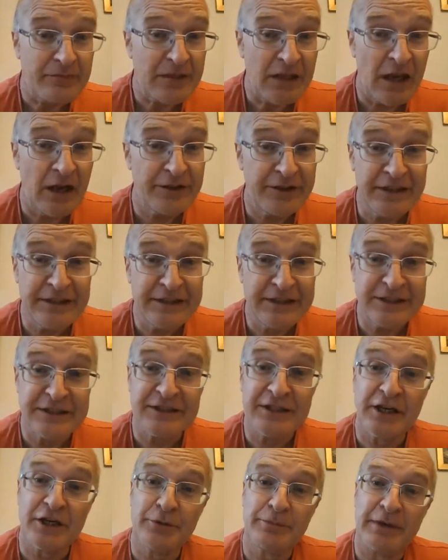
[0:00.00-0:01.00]
I think this is
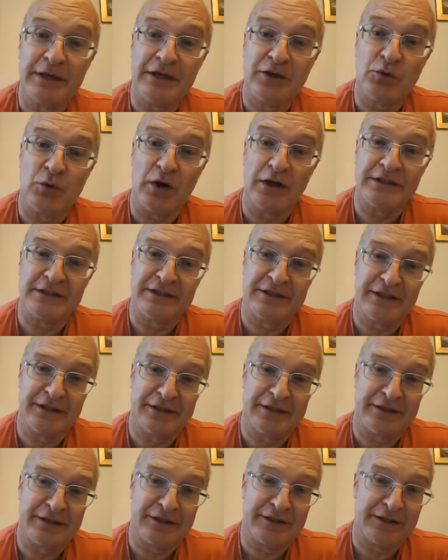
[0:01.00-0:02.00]
going to be quite
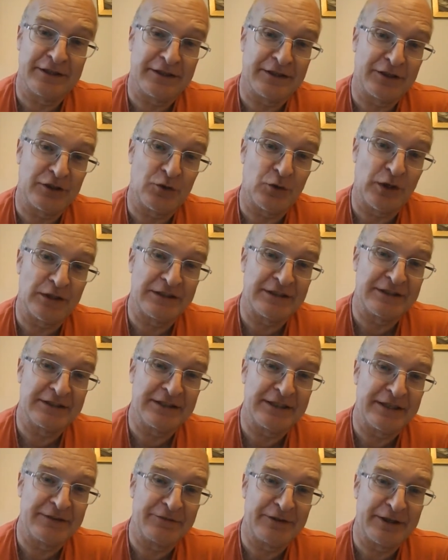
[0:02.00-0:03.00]
a
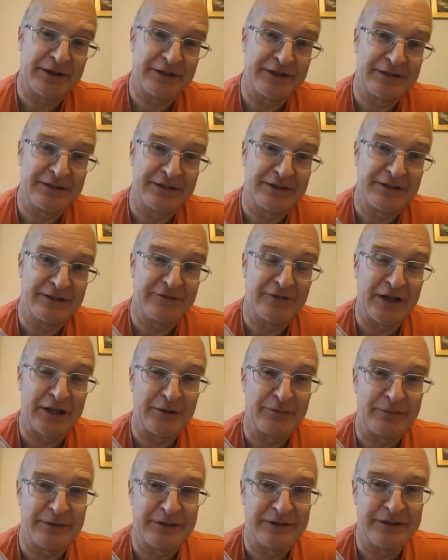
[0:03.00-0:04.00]
significant
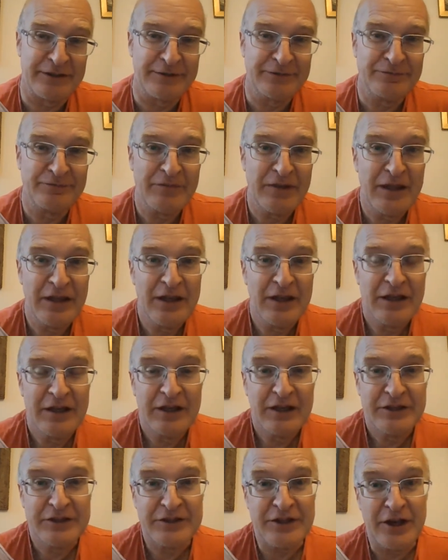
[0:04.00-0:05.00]
development.
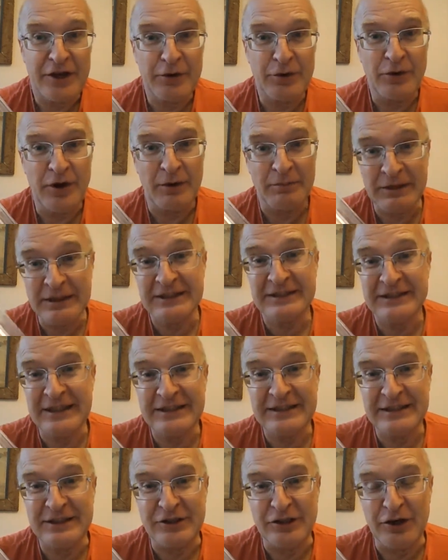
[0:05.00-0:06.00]
So I'm going to
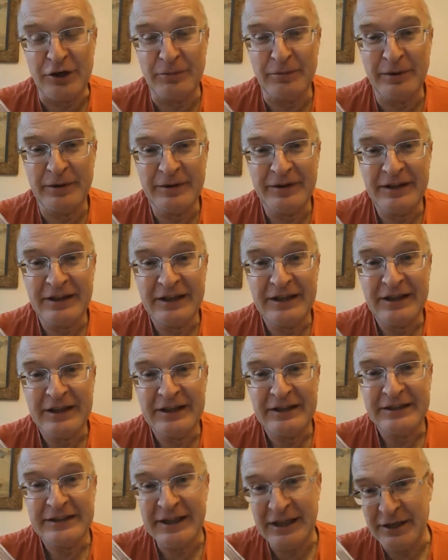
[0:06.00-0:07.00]
set it up,
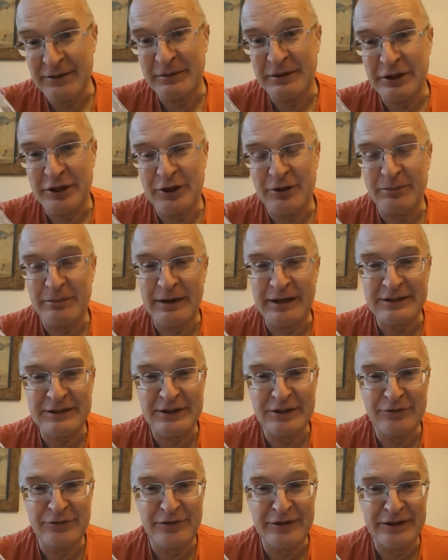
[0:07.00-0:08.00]
then I'm going to come back to
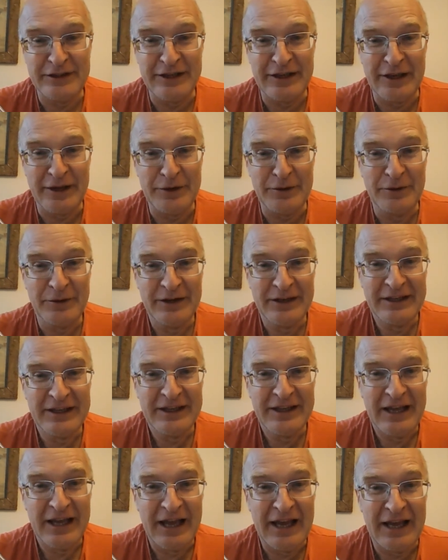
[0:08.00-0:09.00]
the video,
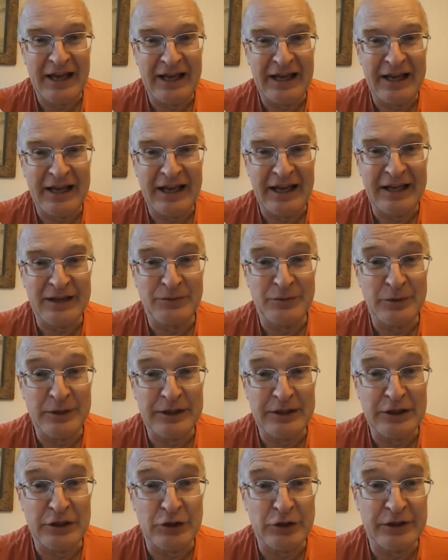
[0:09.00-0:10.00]
and
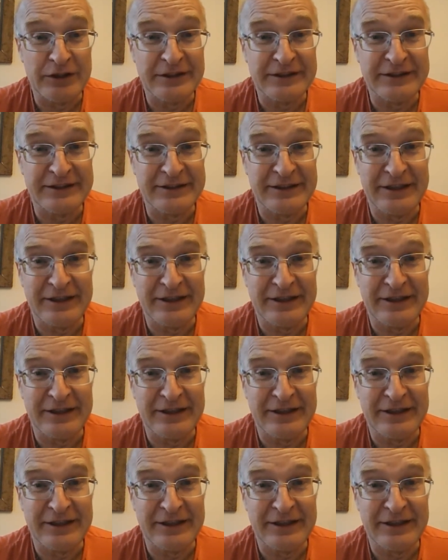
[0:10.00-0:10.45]
we'll look at